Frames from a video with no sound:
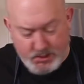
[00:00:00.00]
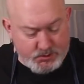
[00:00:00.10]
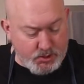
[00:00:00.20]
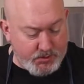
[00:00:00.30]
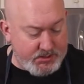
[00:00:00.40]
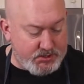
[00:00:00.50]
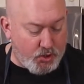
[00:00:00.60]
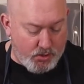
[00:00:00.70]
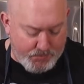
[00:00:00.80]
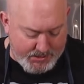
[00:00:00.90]
So I'm going to
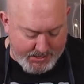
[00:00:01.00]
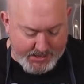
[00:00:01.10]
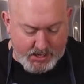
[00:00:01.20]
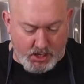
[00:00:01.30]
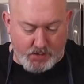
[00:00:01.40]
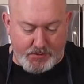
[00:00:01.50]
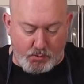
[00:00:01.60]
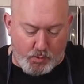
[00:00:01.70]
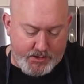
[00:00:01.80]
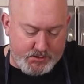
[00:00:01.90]
start my my
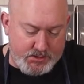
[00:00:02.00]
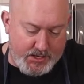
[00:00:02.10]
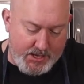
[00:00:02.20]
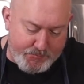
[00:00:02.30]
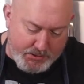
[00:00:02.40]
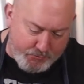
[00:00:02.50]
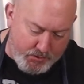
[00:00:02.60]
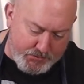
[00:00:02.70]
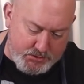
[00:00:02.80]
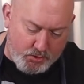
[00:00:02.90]
whites. I add my
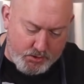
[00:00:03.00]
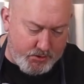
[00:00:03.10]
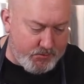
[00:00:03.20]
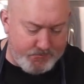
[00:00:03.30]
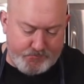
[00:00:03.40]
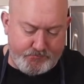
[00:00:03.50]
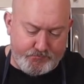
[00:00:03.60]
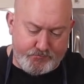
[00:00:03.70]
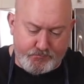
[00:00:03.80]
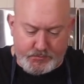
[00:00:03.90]
cream of tartar.
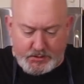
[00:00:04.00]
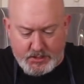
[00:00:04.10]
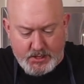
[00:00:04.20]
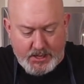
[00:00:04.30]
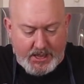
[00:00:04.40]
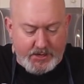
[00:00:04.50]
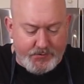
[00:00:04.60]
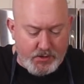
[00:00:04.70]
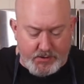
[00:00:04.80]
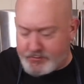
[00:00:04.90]
And
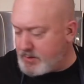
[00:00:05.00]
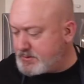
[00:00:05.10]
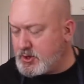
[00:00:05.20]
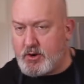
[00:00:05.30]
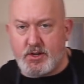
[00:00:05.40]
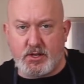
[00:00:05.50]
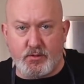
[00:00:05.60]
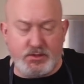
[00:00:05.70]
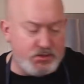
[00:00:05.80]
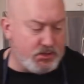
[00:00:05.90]
if you don't have cream of tartar, you can
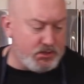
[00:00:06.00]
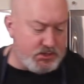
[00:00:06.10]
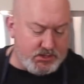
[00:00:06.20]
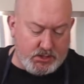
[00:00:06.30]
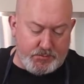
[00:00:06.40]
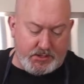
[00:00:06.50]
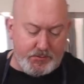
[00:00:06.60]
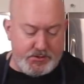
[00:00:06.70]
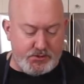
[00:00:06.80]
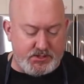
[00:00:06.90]
always use just a little bit of
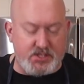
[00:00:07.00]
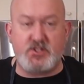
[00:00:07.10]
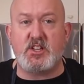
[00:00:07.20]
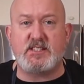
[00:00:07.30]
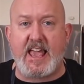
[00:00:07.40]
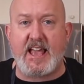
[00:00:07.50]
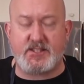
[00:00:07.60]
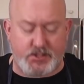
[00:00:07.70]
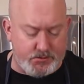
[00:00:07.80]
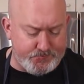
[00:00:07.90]
lemon juice. This is just acid.